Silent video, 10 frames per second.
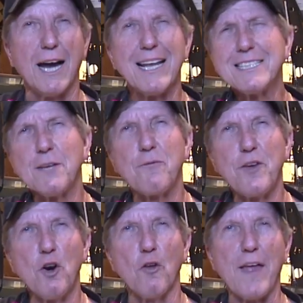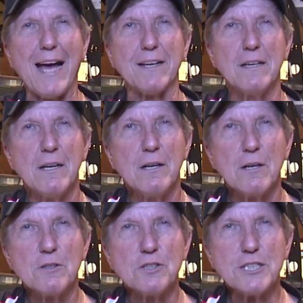I like to feel that
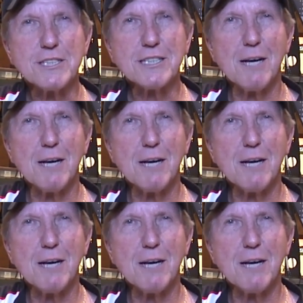just